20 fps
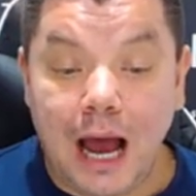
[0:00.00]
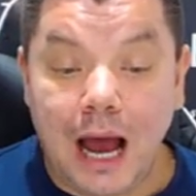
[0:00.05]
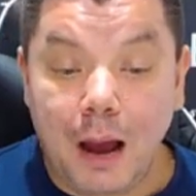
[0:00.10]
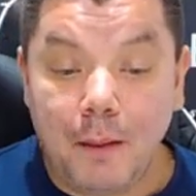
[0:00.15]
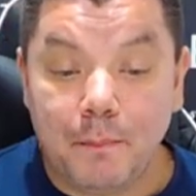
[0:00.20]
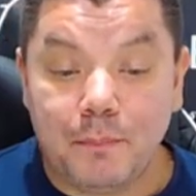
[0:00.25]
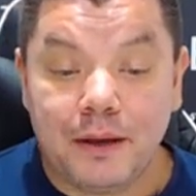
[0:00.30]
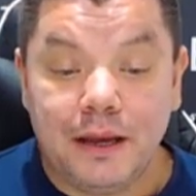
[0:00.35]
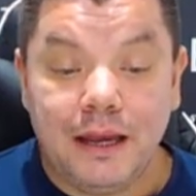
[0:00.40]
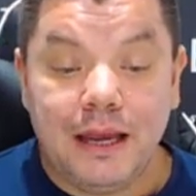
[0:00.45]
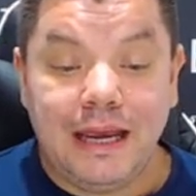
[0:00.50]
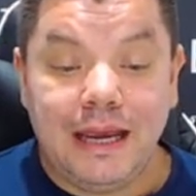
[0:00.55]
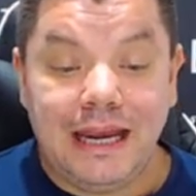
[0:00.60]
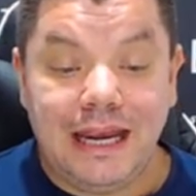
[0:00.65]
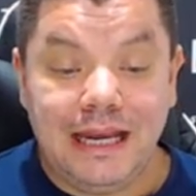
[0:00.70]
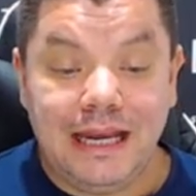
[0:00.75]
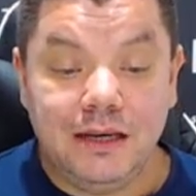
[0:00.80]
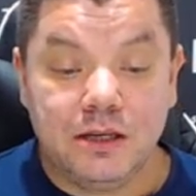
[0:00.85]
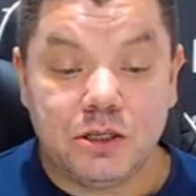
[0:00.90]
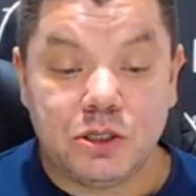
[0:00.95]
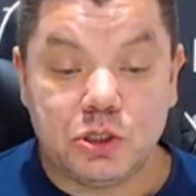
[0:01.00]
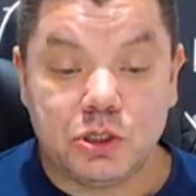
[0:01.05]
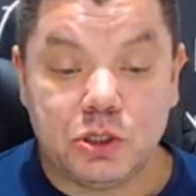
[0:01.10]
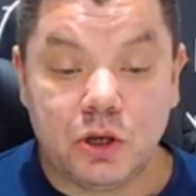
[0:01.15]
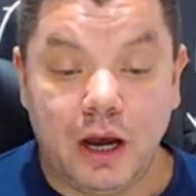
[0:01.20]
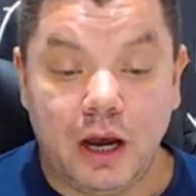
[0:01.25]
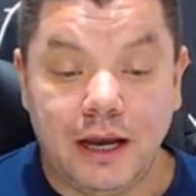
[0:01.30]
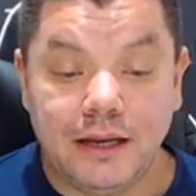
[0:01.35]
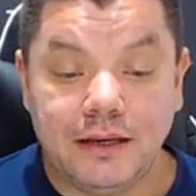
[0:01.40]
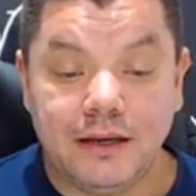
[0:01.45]
up
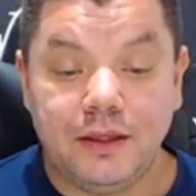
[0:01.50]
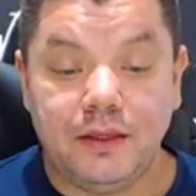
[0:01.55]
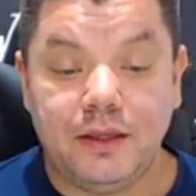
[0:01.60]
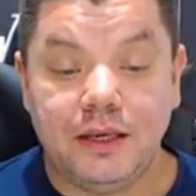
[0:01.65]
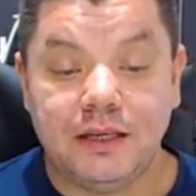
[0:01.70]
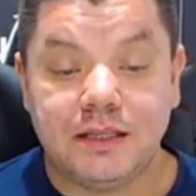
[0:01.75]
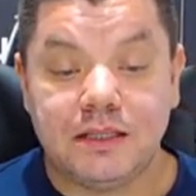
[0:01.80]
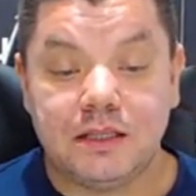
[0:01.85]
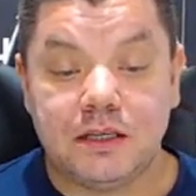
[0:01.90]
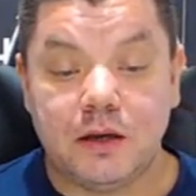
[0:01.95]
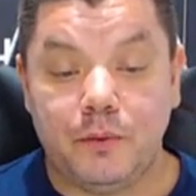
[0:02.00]
inside this,